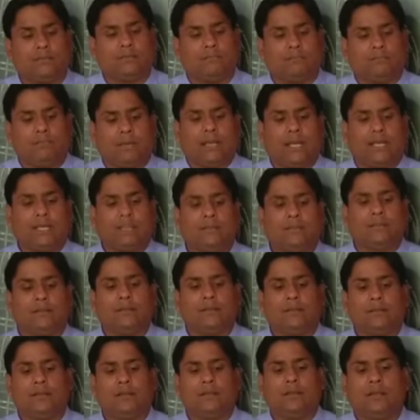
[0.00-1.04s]
But
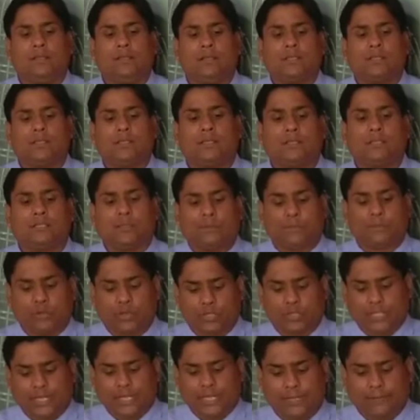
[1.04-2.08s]

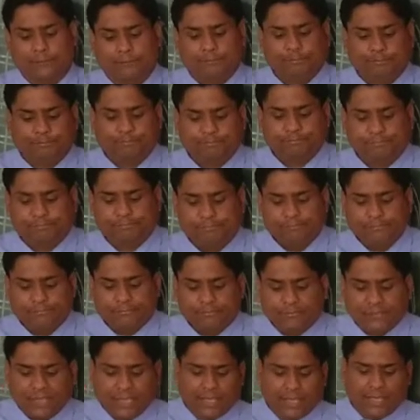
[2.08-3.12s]
suppose that
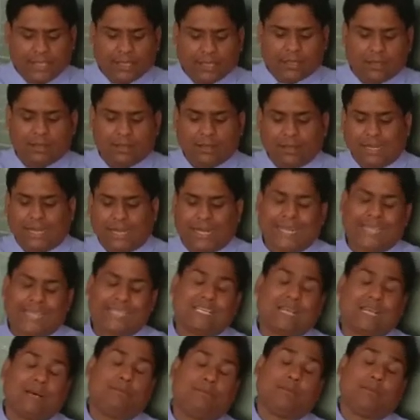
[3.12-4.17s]
here an
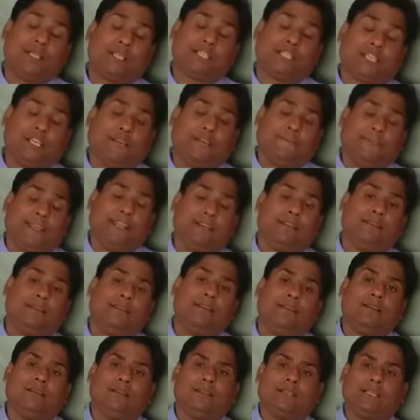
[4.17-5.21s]
example is
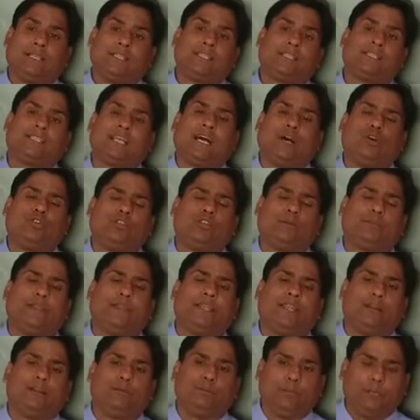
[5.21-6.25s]
given that the South
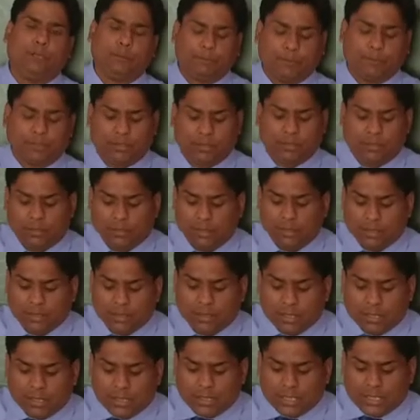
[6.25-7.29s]
African people
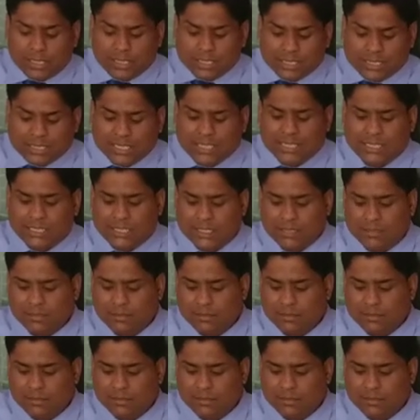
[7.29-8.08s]
doesn't